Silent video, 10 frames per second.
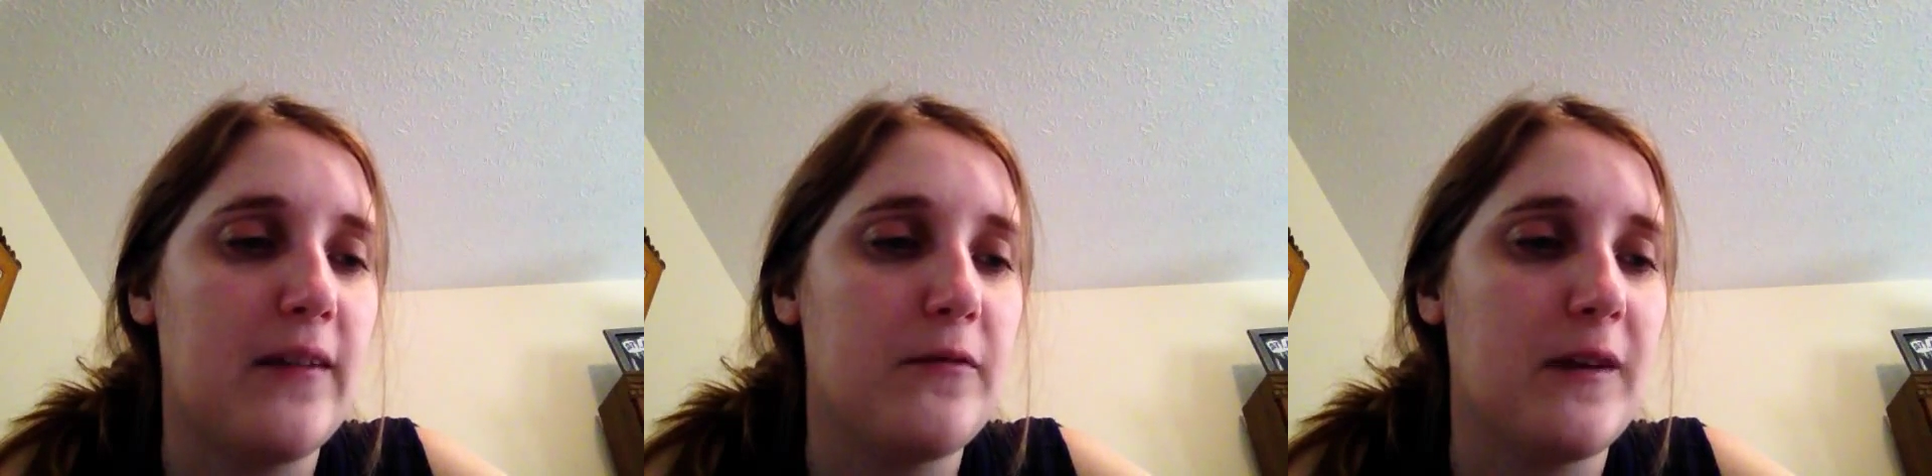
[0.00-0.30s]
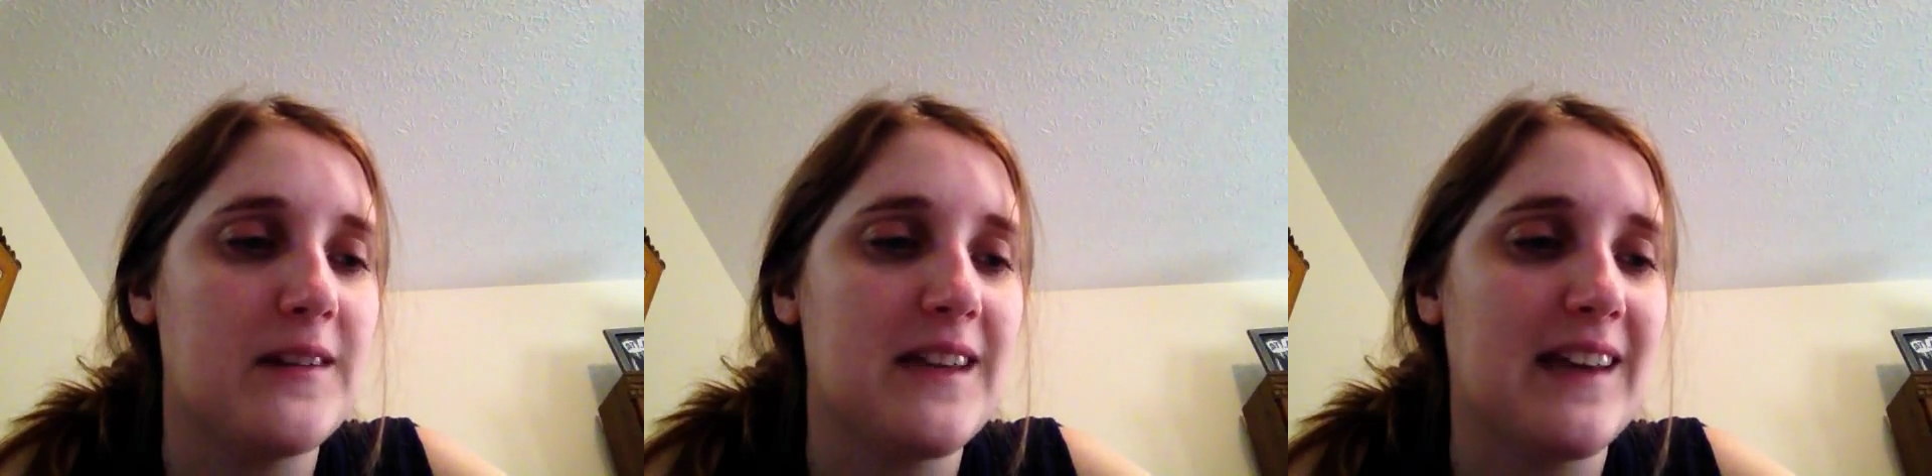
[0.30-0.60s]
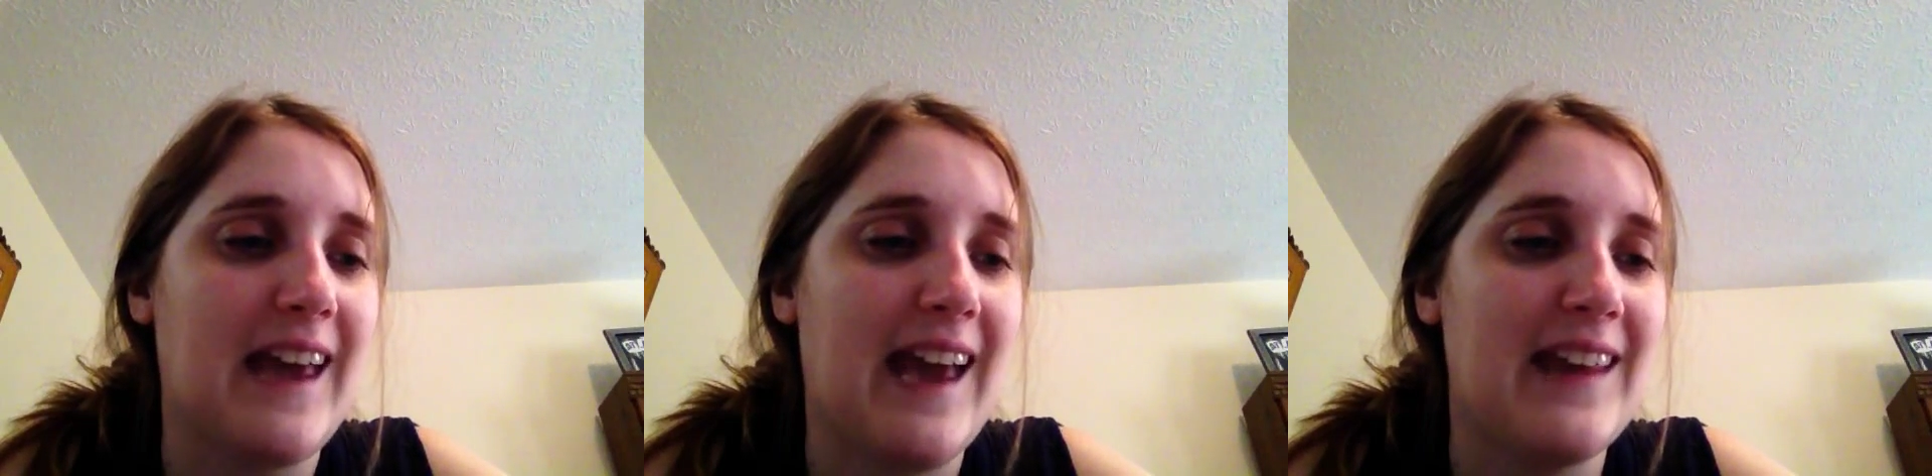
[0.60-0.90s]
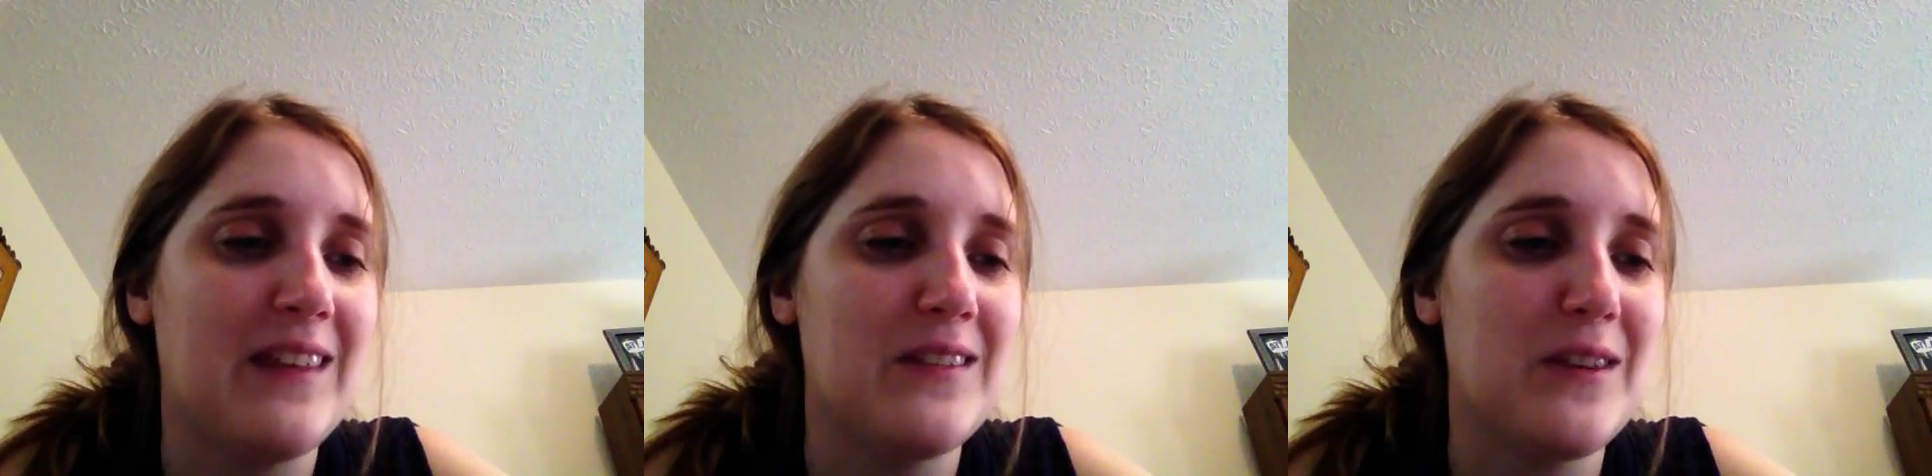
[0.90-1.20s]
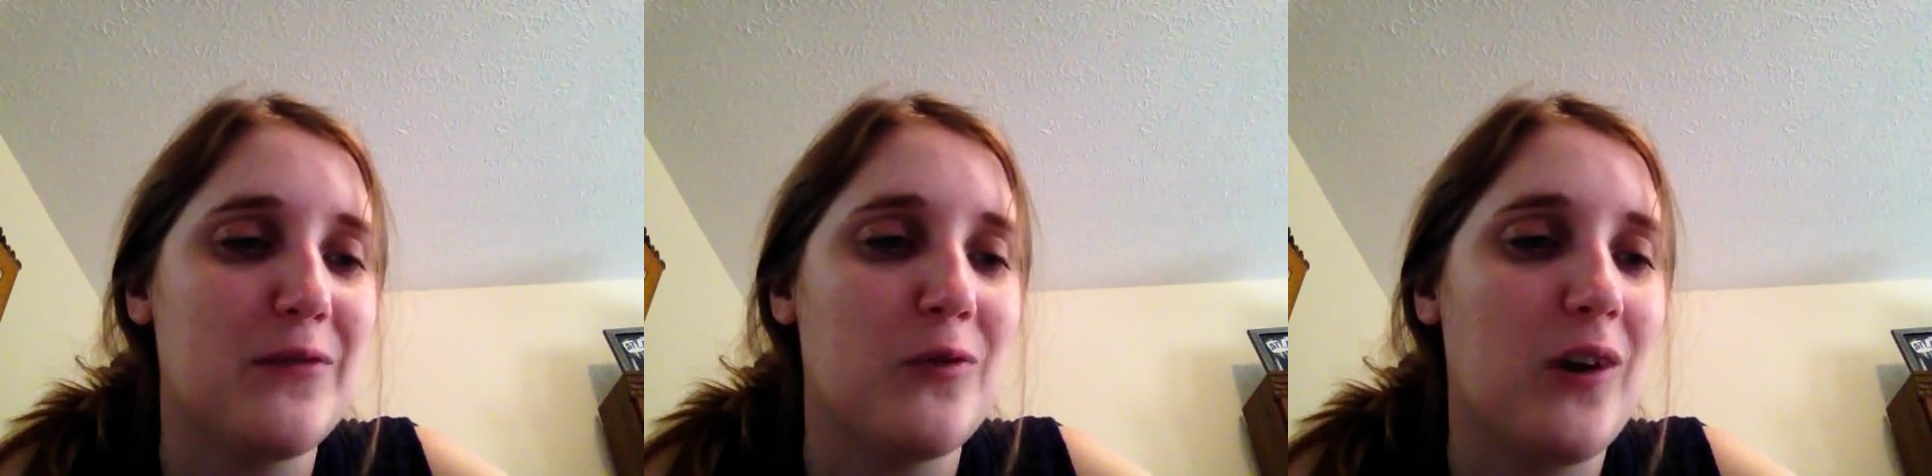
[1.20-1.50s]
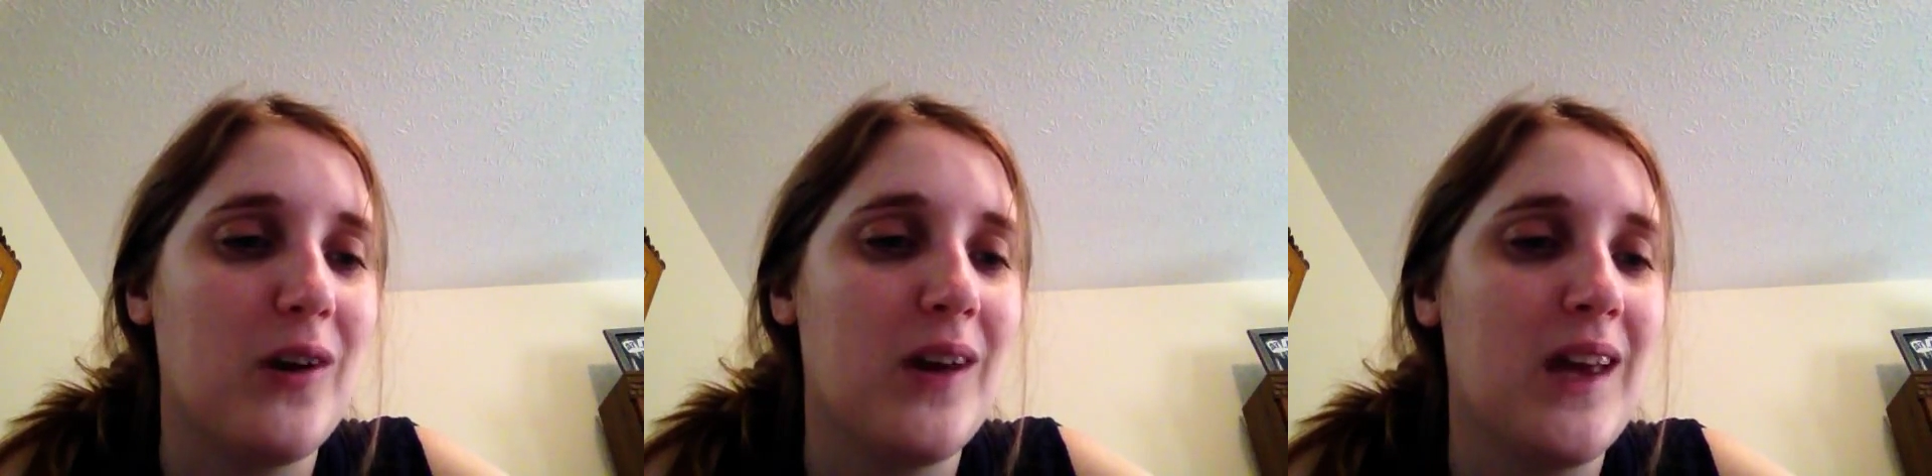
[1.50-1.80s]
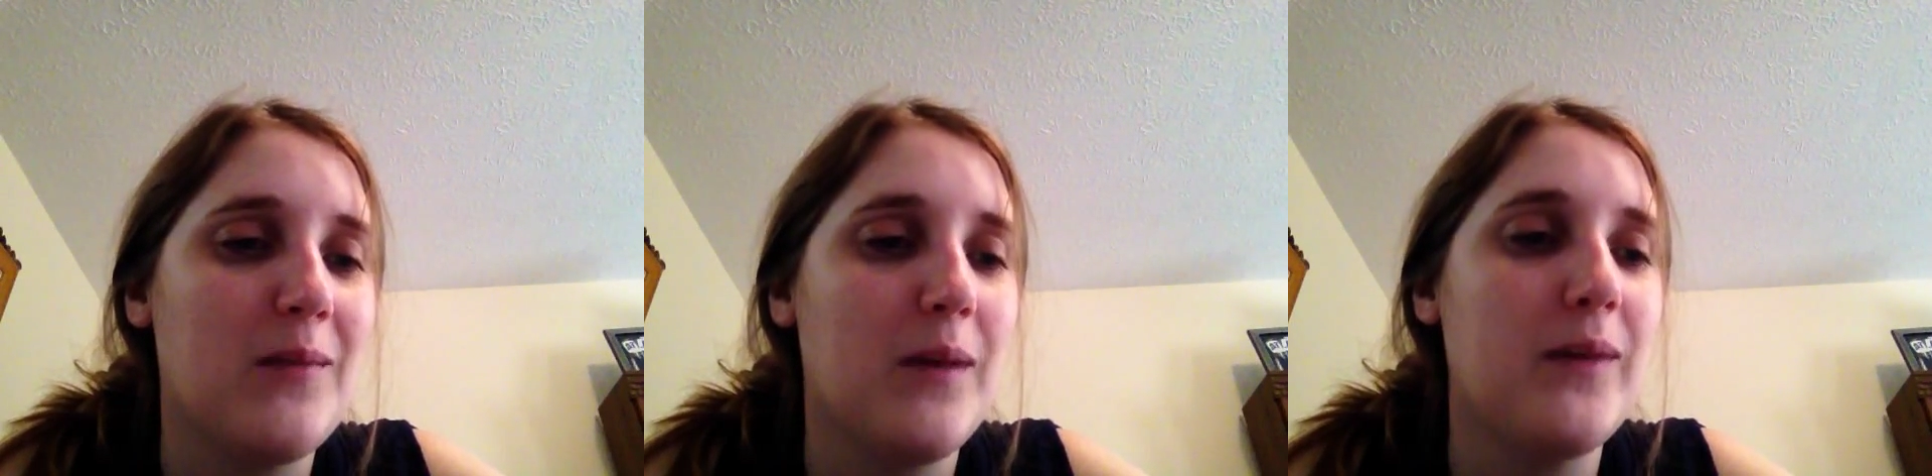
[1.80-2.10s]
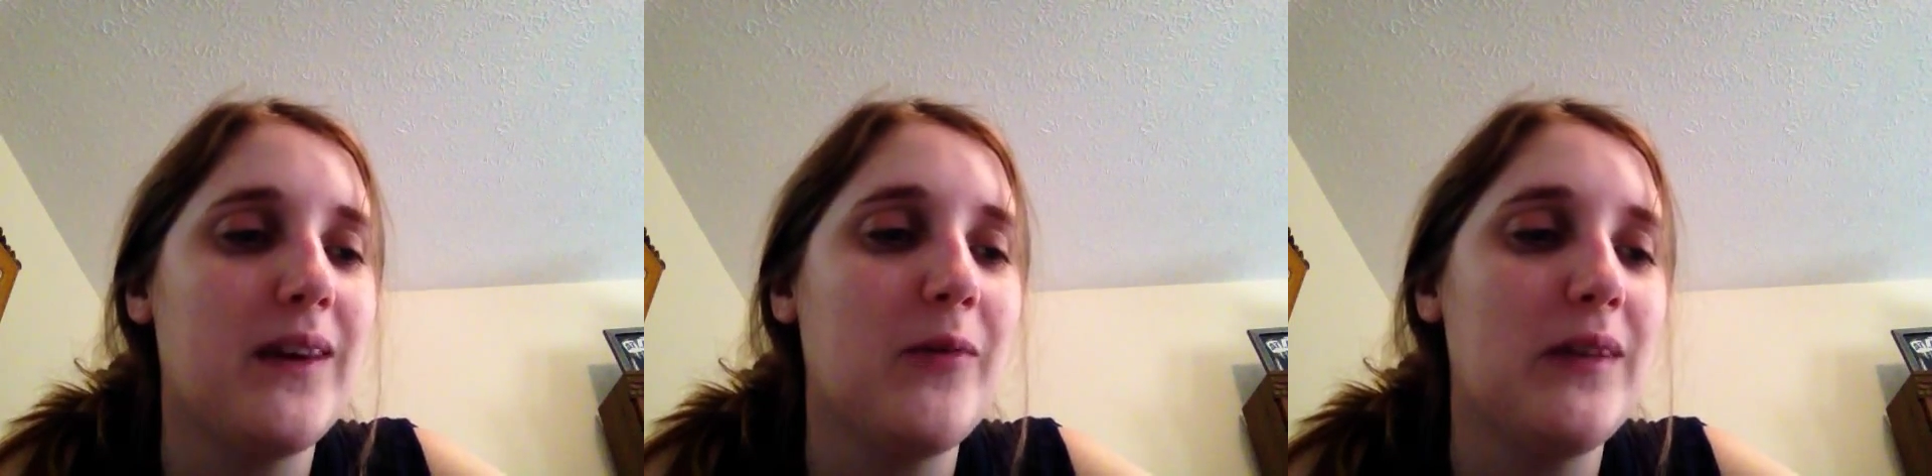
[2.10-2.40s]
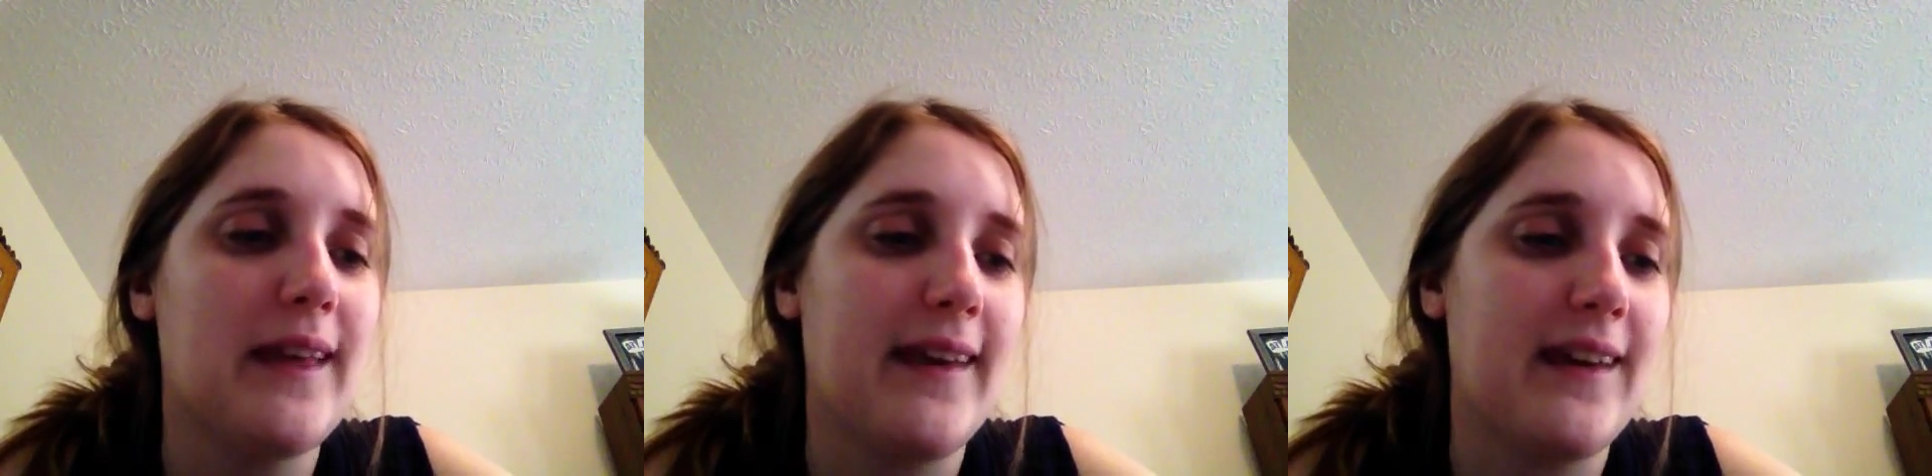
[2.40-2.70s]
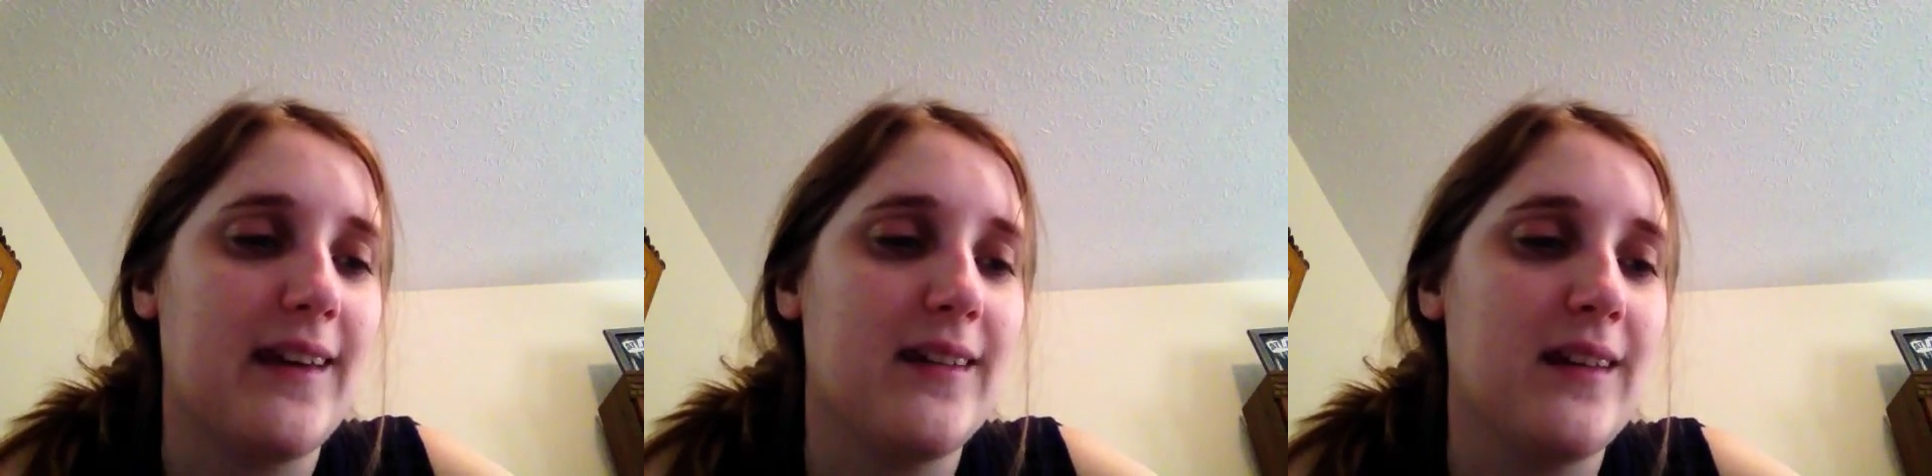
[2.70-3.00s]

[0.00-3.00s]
frantic cat to the floor. Maybe he would like it.